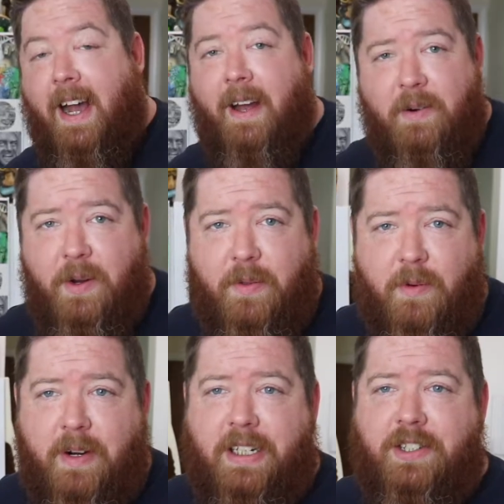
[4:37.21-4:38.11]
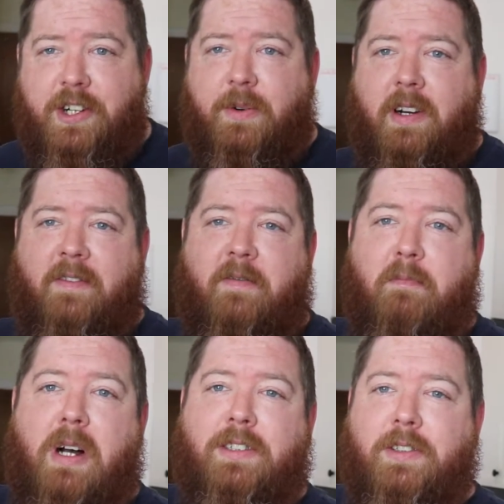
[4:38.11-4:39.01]
I don't know the ratio of
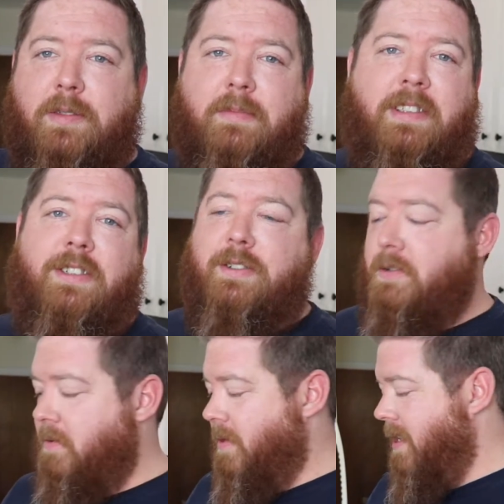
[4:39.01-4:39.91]
mushrooms to